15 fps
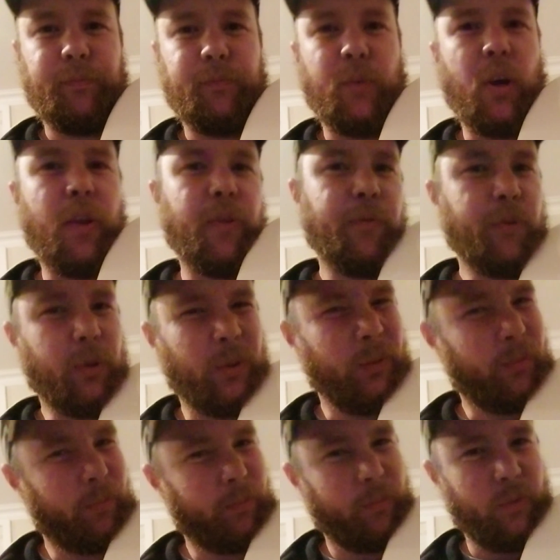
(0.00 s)
not
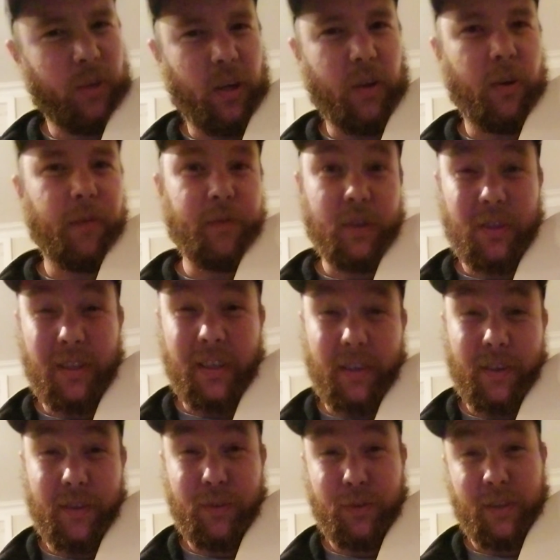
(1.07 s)
obviously
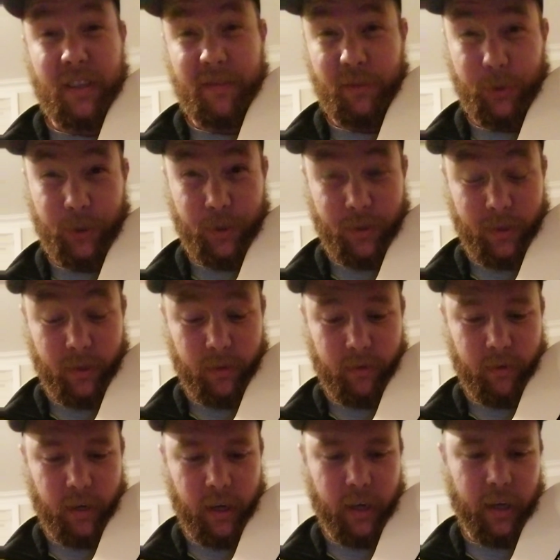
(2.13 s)
the Steve
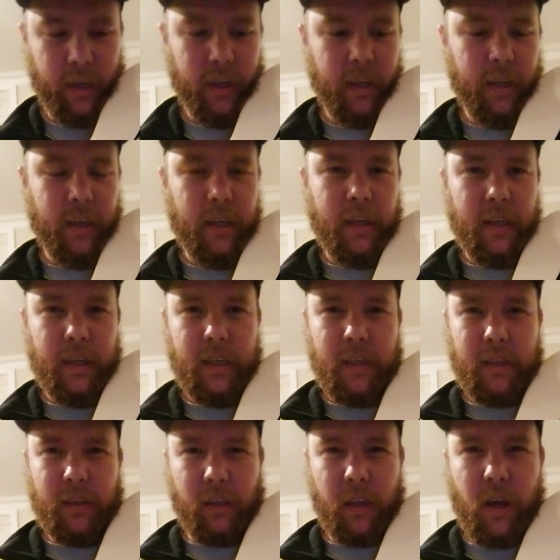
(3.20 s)
Lukather
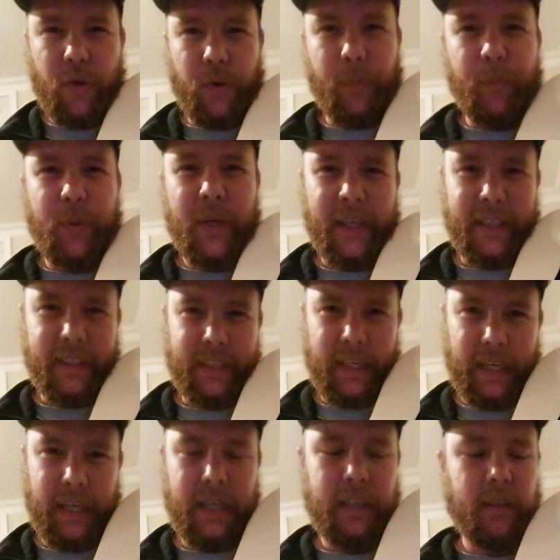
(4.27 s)
loaded
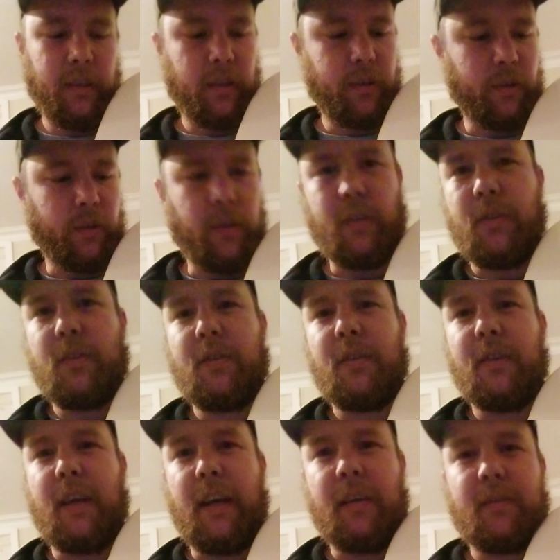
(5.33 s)
pickguard, because
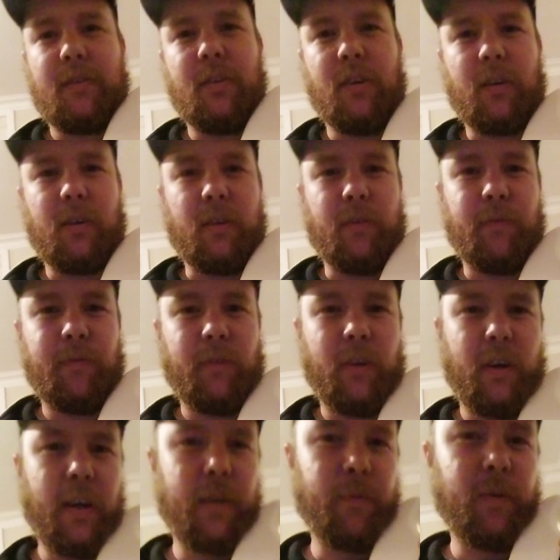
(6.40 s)
that's not going to
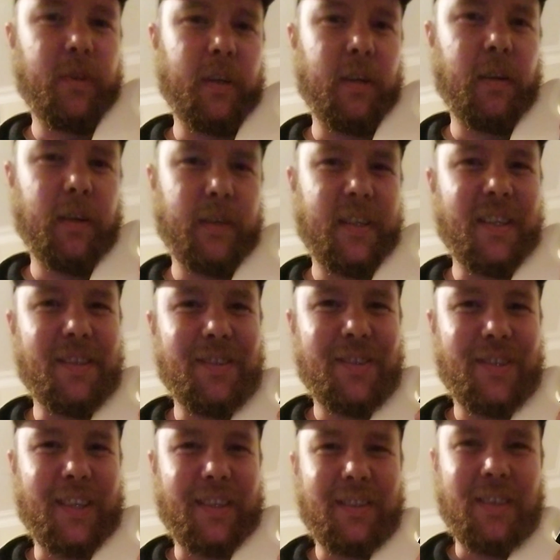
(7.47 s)
fly with a
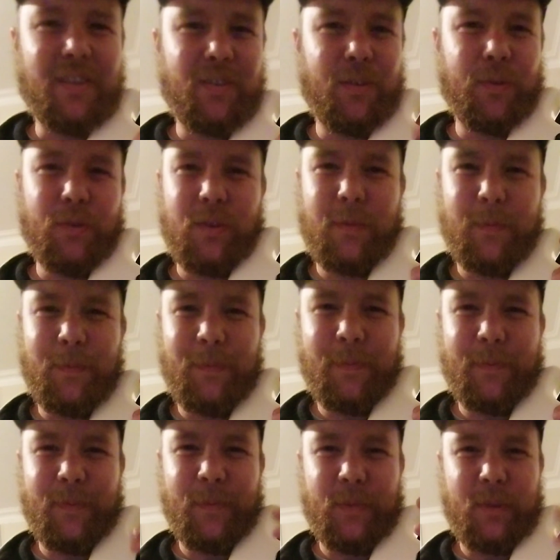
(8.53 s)
1962
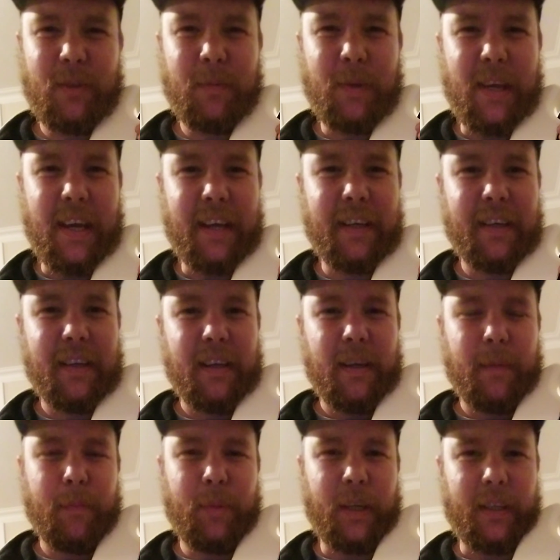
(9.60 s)
spec
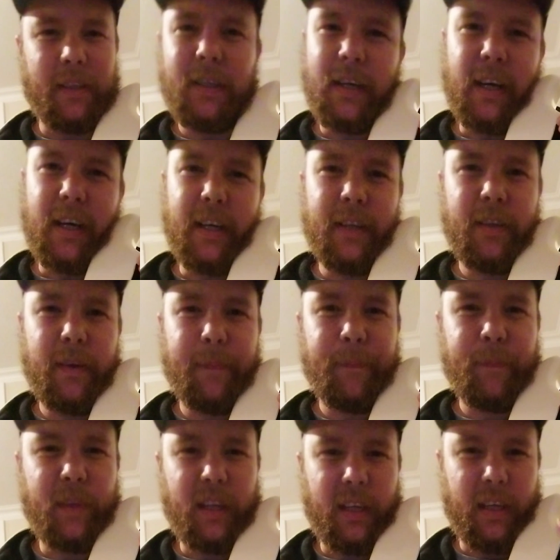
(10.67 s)
pickguard,
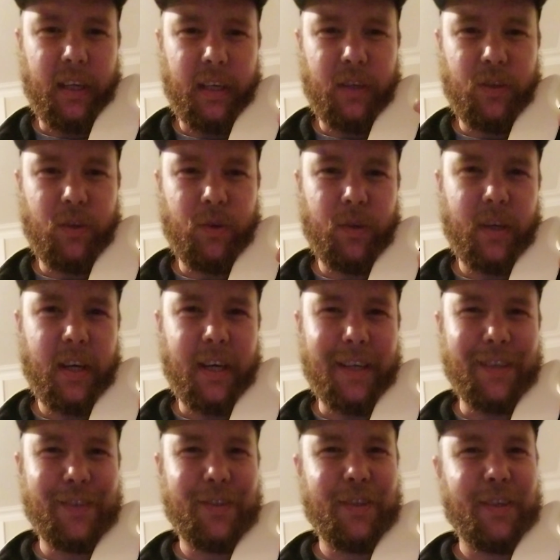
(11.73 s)
and you
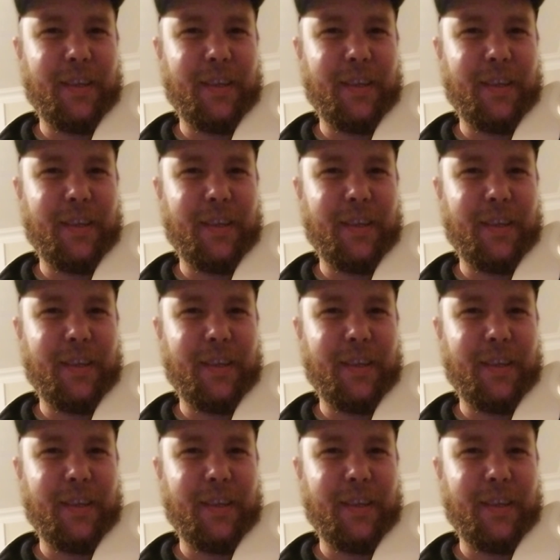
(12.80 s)
can't